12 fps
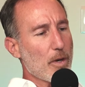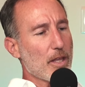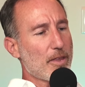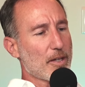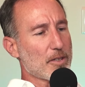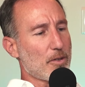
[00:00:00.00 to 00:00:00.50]

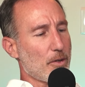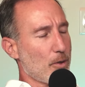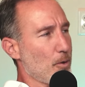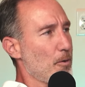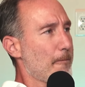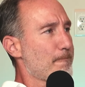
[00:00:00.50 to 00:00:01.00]
many things that are
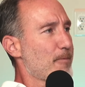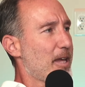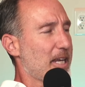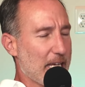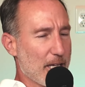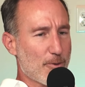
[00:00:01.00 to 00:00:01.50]
new
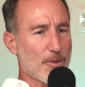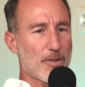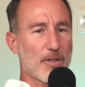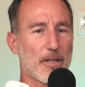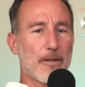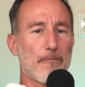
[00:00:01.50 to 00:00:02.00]
and
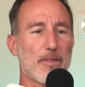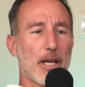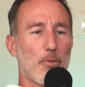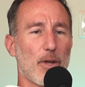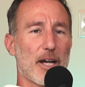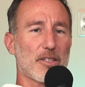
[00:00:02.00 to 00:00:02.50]
interesting
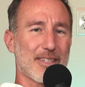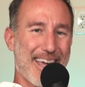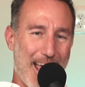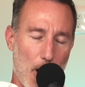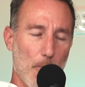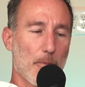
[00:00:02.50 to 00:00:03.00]
that will actually
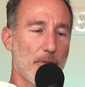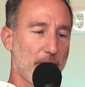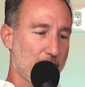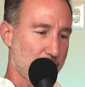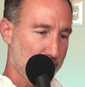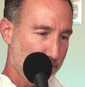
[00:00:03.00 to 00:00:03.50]
help
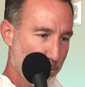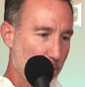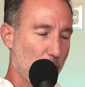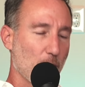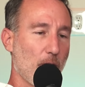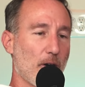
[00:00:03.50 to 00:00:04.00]
things
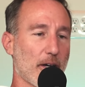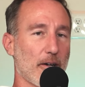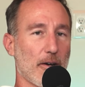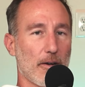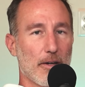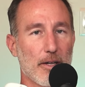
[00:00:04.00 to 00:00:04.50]
move along in
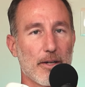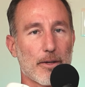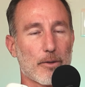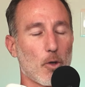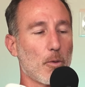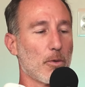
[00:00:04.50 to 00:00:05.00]
our
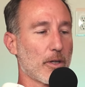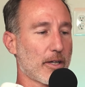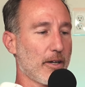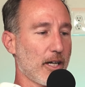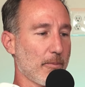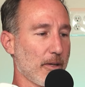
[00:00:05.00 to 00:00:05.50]
global
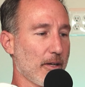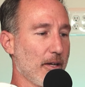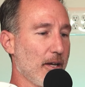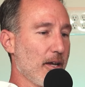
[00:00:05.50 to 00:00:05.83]
economy.